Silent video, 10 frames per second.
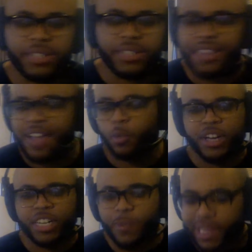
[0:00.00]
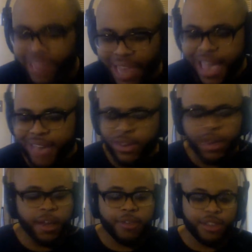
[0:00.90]
and that's why she went last.
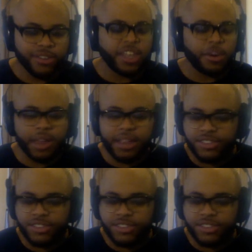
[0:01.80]
This theory